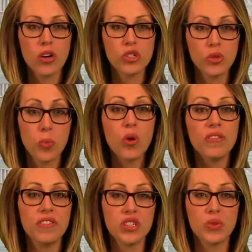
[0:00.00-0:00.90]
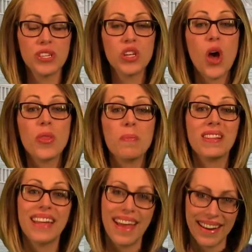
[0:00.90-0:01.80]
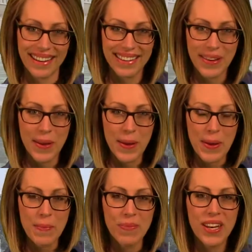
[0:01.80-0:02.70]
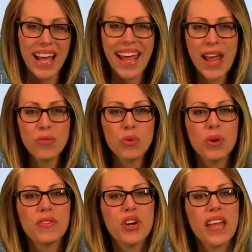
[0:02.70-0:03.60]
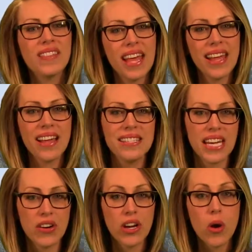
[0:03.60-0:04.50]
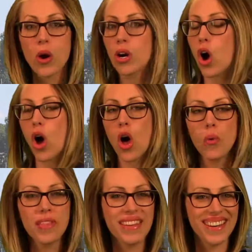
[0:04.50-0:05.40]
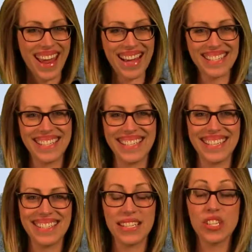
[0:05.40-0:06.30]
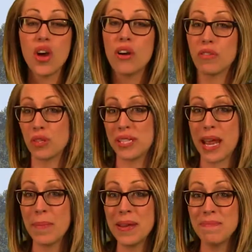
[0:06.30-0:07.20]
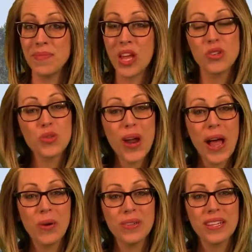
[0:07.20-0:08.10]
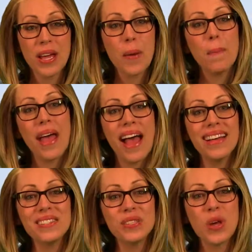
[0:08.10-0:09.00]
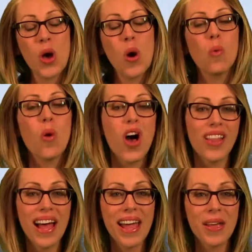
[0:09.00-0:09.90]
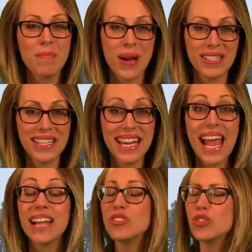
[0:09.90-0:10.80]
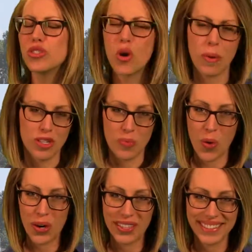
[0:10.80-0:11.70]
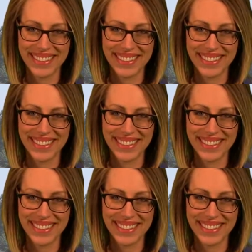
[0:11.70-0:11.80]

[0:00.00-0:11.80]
sport fisheries on the planet. The Niagara River and Lake Ontario are all within casting distance for salmon, trout, bass, walleye, muskie, and so much more.